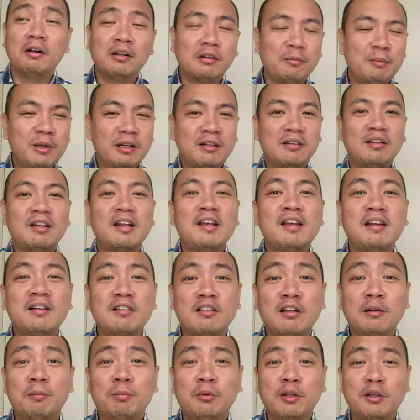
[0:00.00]
Ultimately,
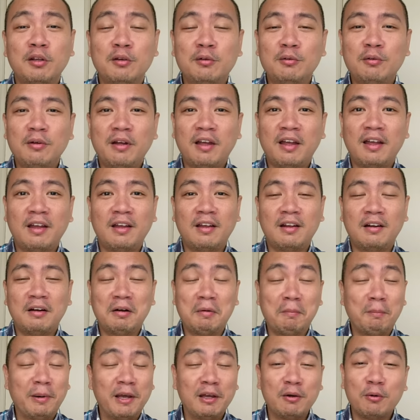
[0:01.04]
it's up to you.
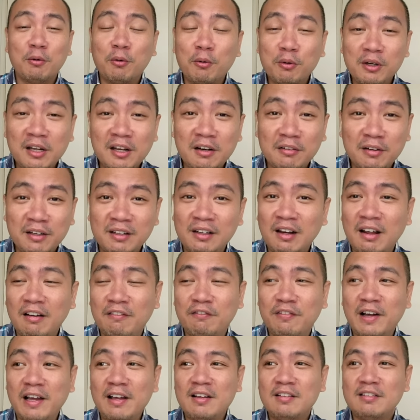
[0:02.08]
And my only real
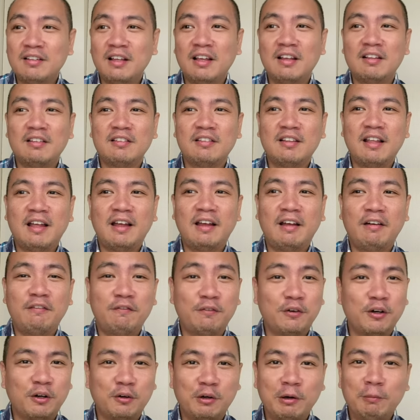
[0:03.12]
advice is
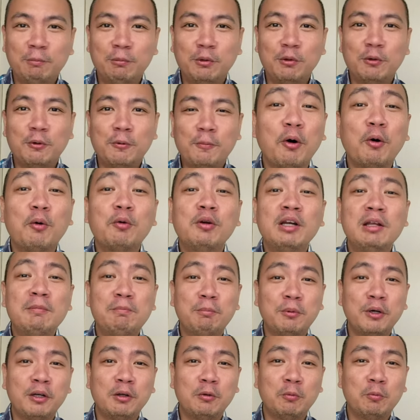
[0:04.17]
that for crypto, only
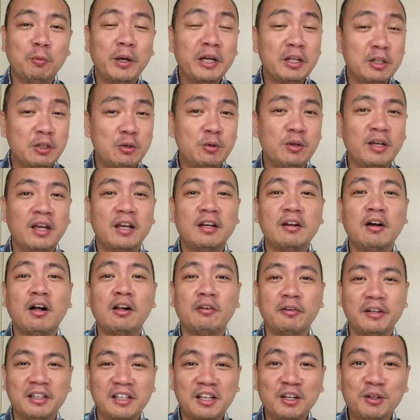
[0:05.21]
put what you can
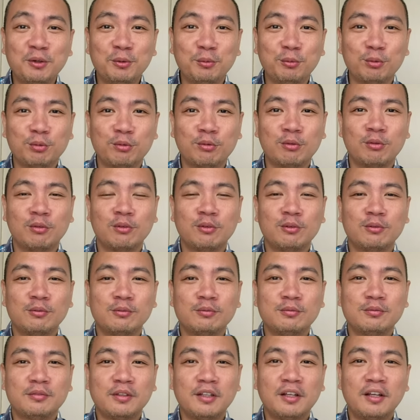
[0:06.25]
already lose.
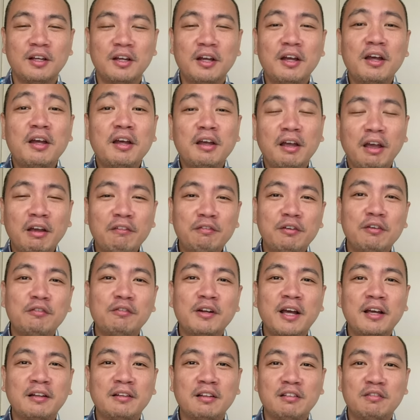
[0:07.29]
If
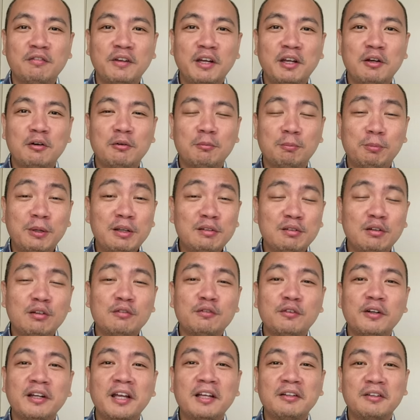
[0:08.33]
you've liked this video, please
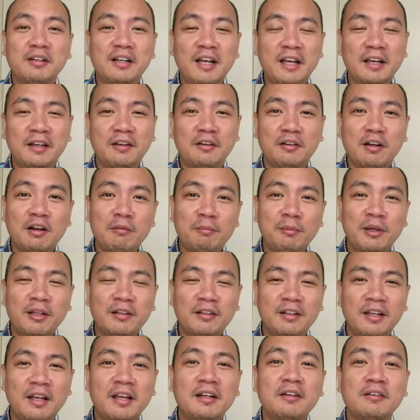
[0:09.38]
don't forget to like,
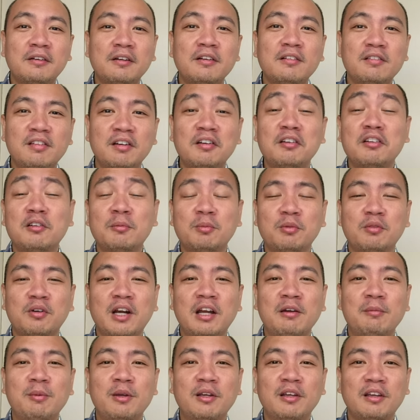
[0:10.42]
comment, and consider
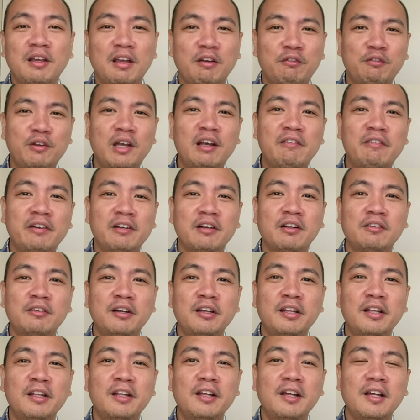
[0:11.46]
subscribing if you haven't
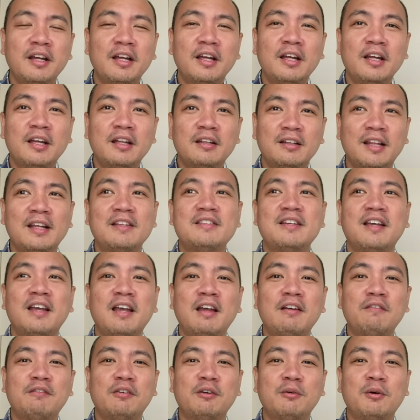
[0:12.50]
already. Thanks
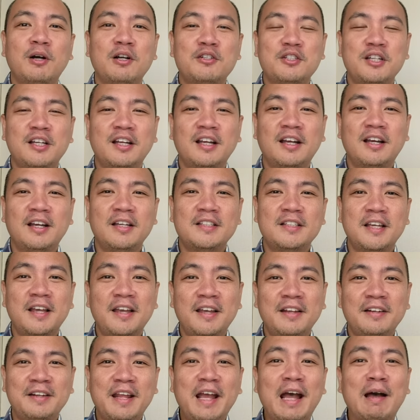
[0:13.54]
again for watching guys
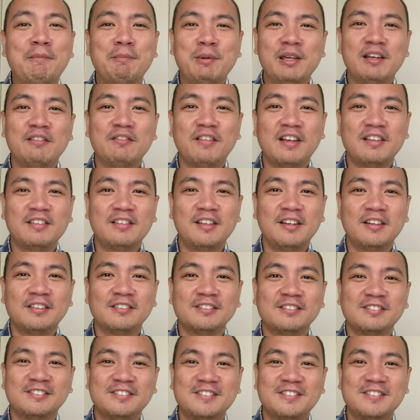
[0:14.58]
and happy investing.